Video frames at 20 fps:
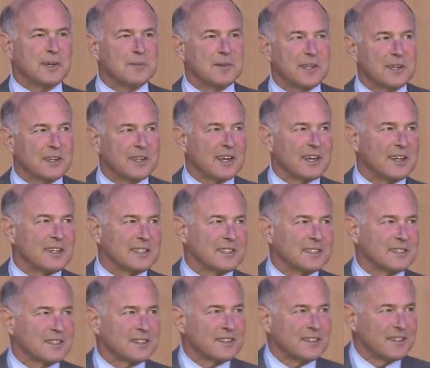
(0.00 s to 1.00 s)
Let me,
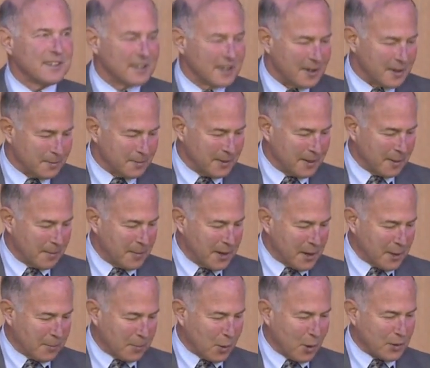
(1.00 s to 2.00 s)
uh, you know, but a
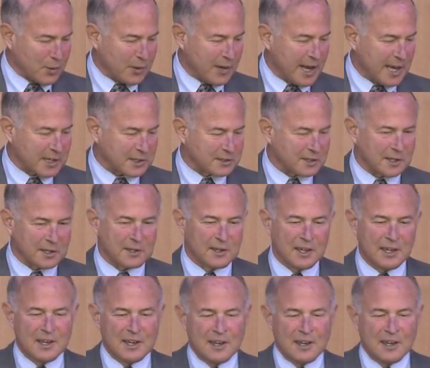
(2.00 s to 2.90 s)
better portrait actually